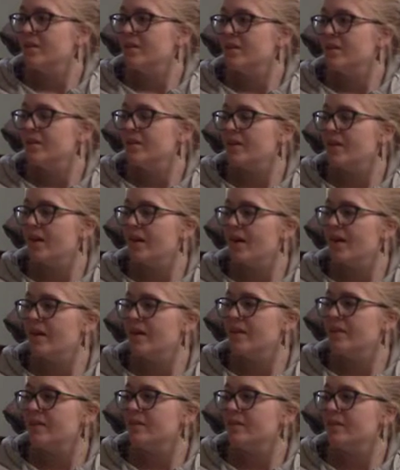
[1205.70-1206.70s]

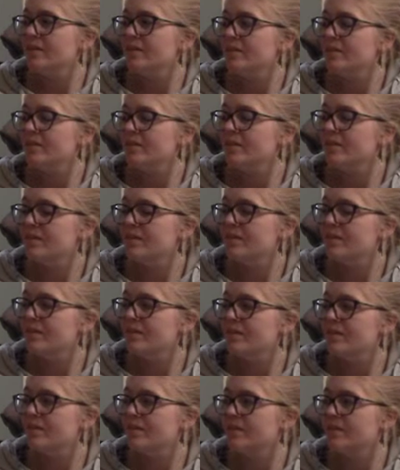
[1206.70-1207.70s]

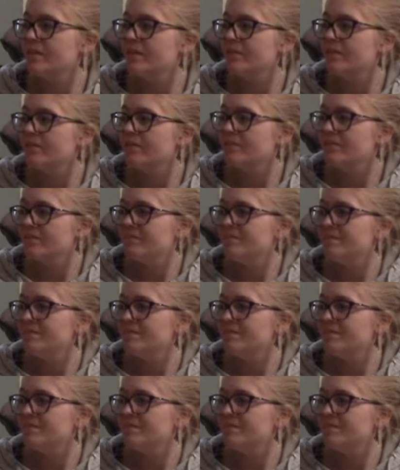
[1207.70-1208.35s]
The person shown says nothing.